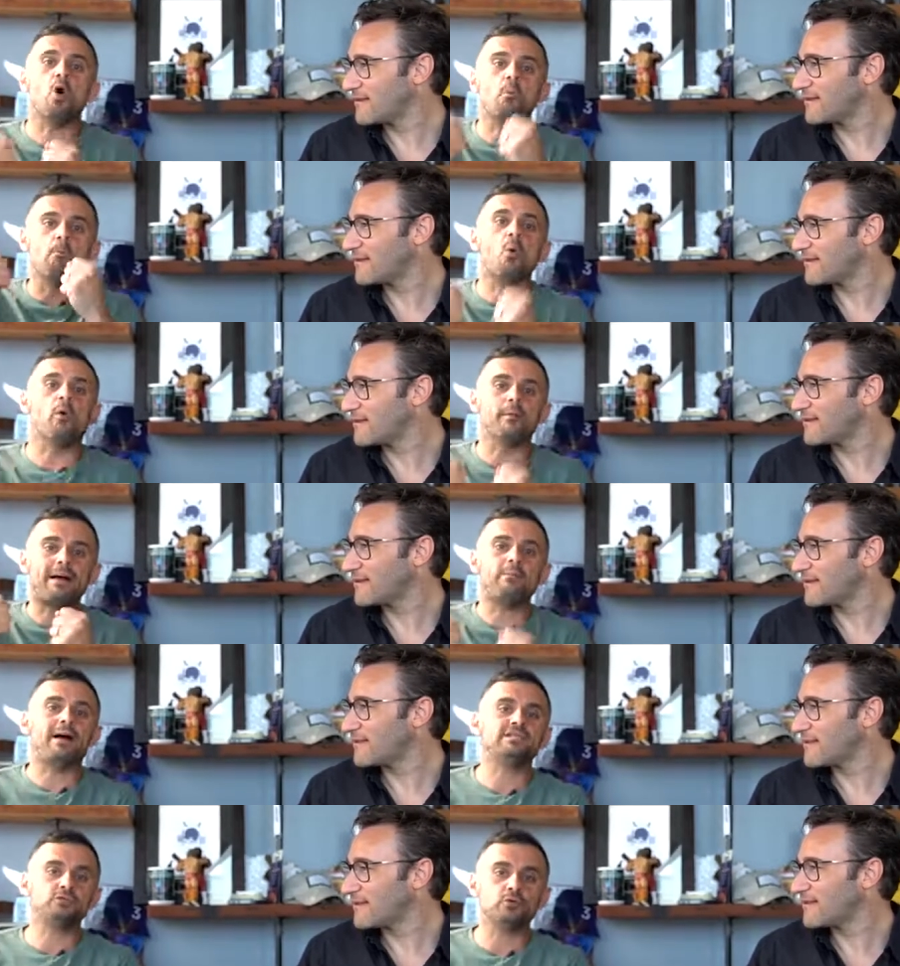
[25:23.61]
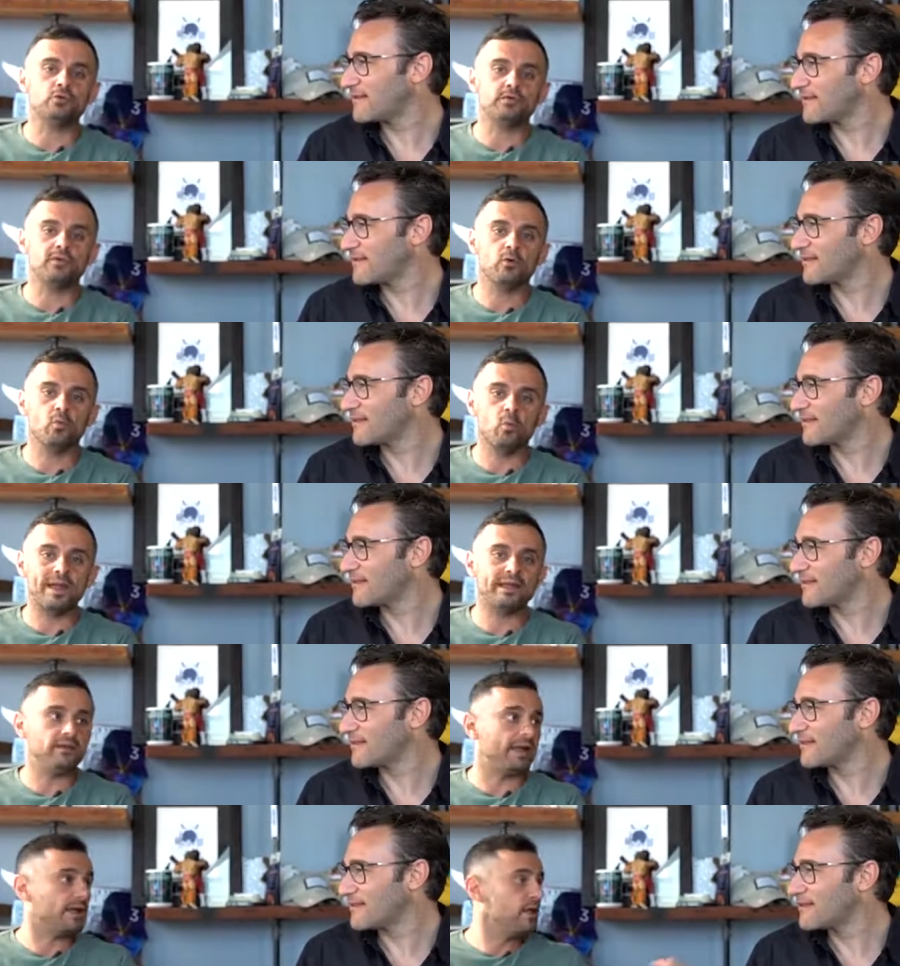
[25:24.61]
Speaker 1: know more about my truth
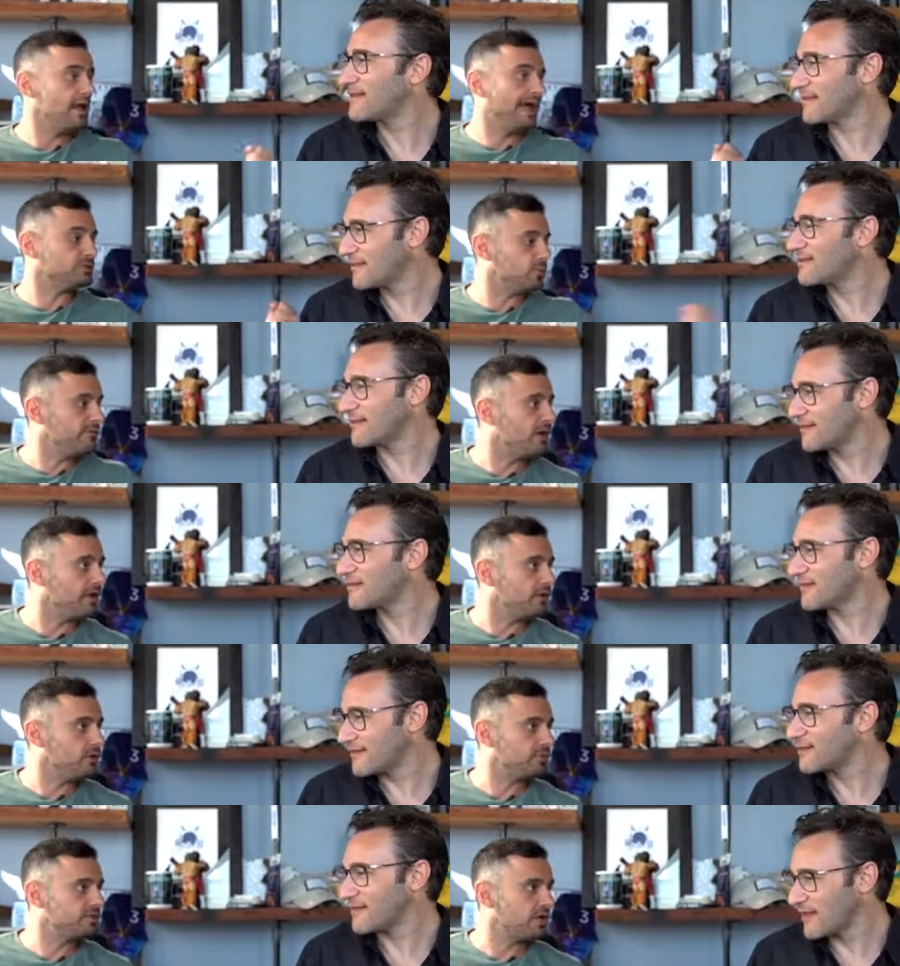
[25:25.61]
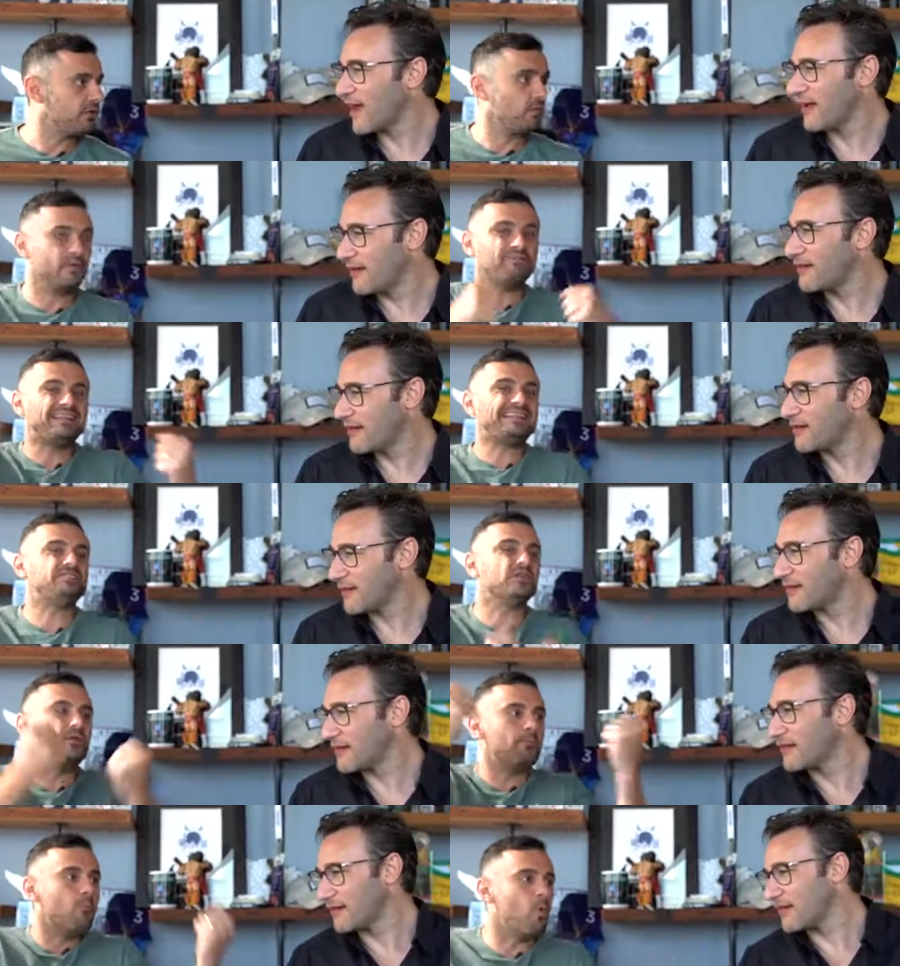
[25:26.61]
win. Like as we've gotten to know each other, yeah. we've liked each
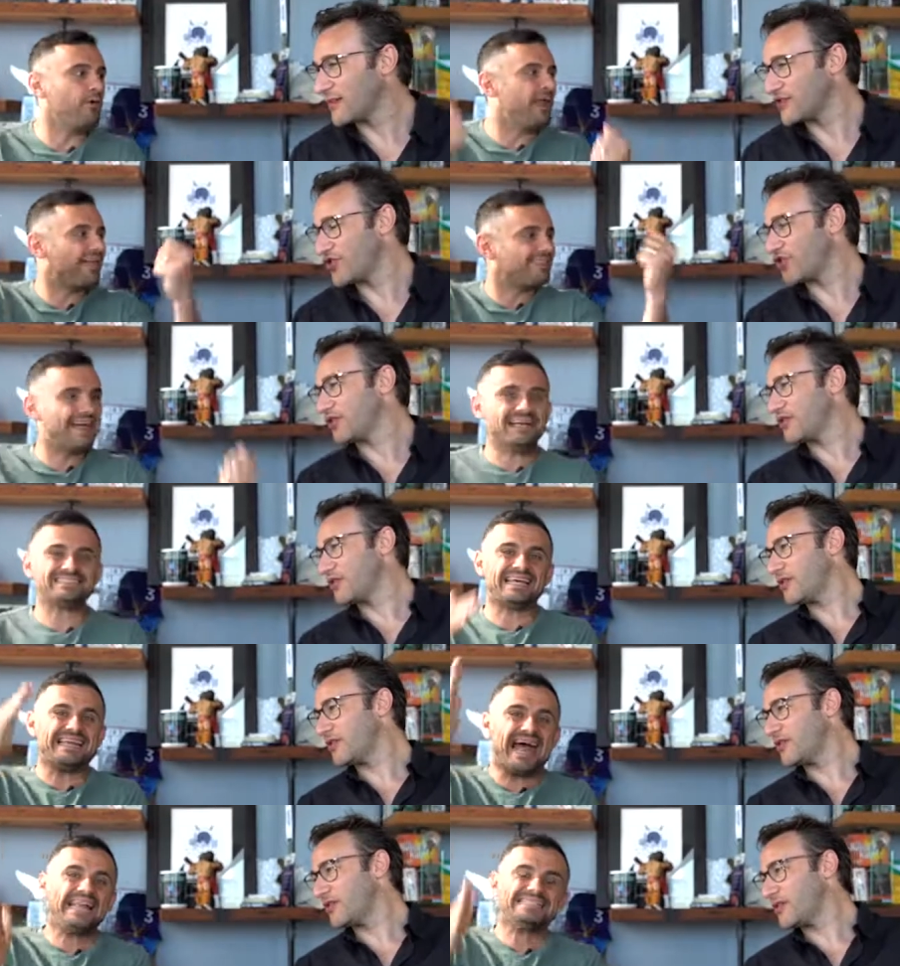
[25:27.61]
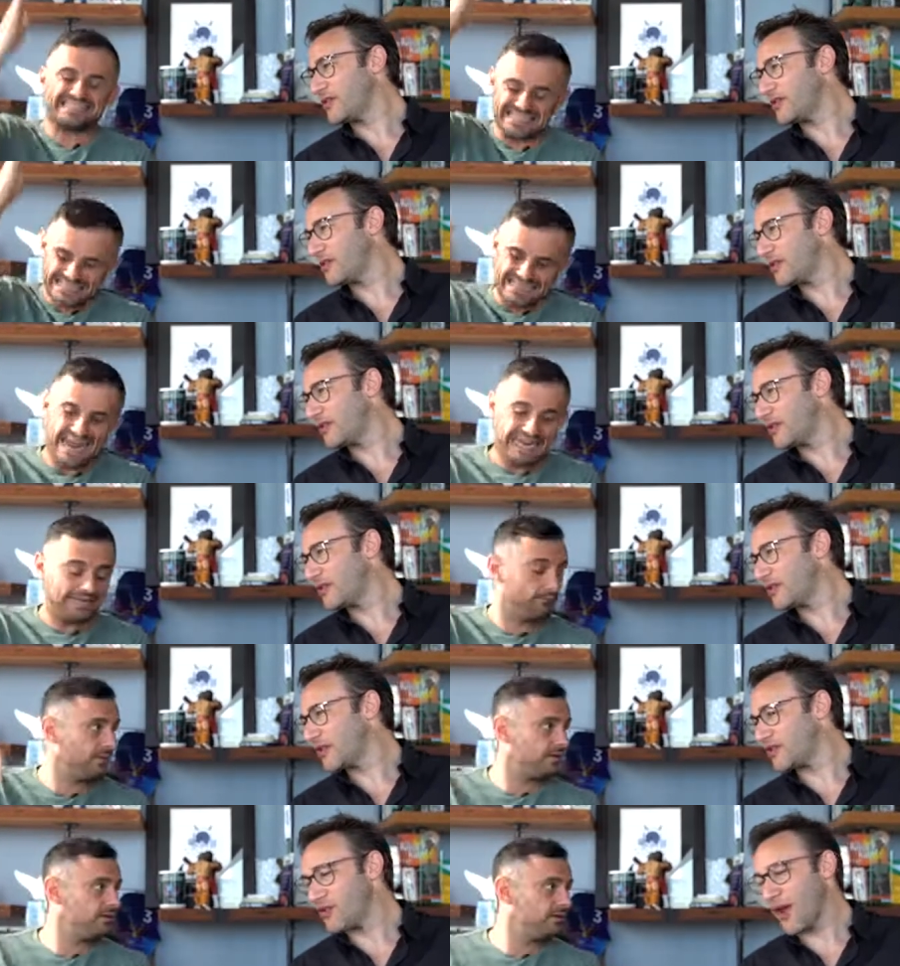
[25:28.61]
other more, it's not true. less, and that's the
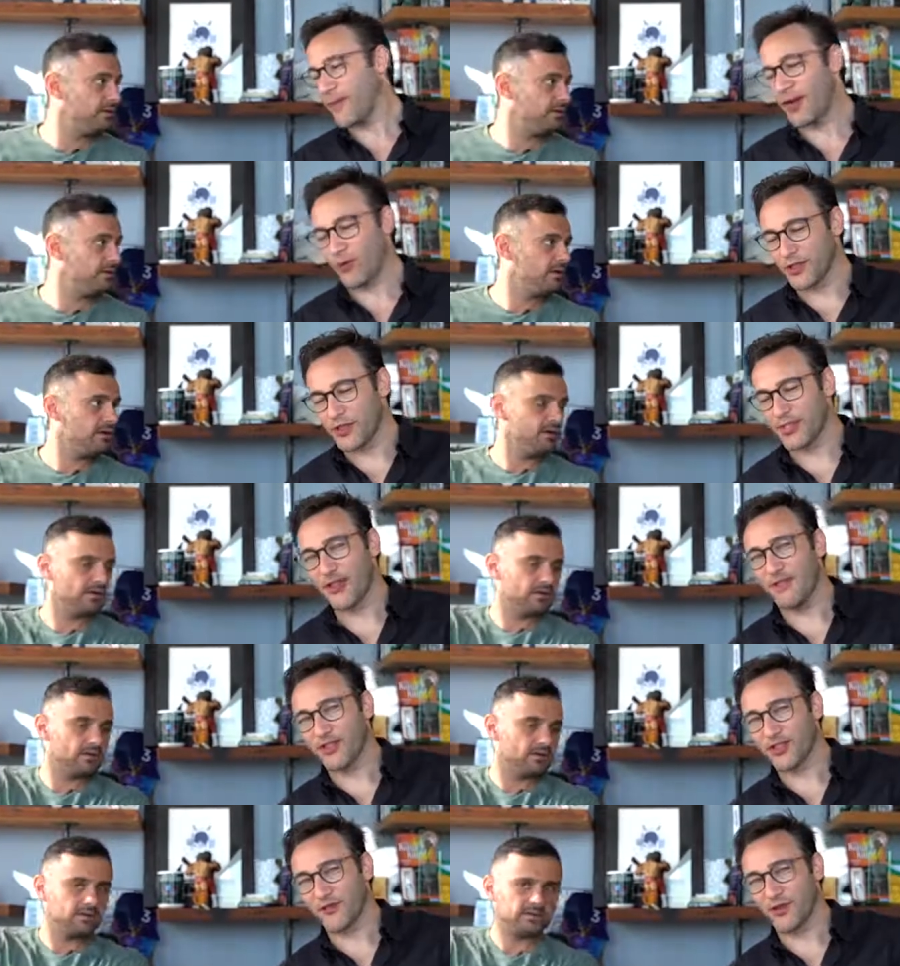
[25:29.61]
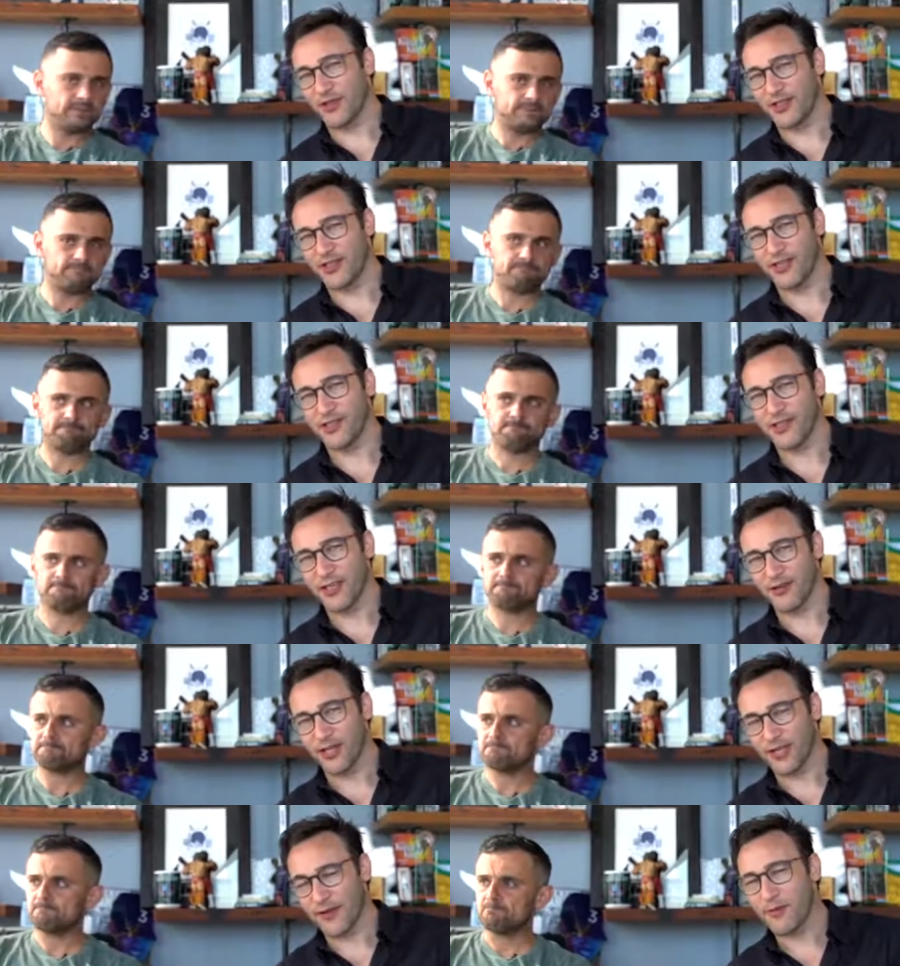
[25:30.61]
game.
Speaker 2: It's true. I mean, what's the definition of authenticity,
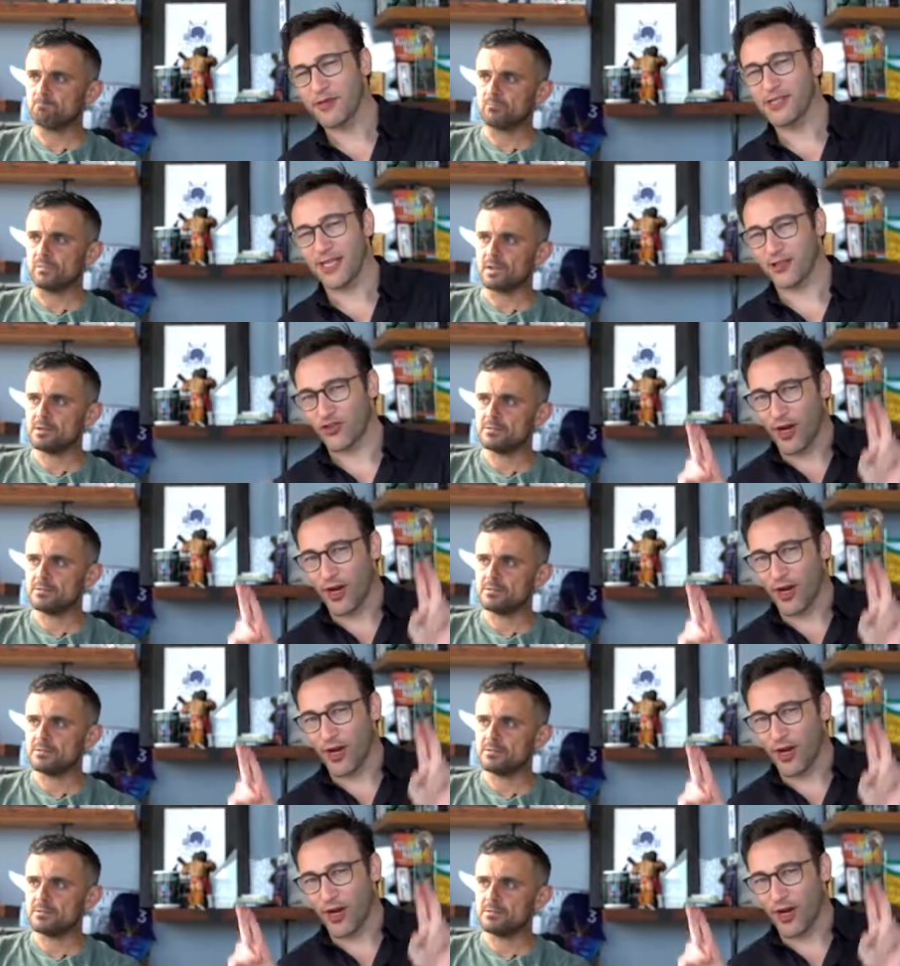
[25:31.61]
right? Everybody's like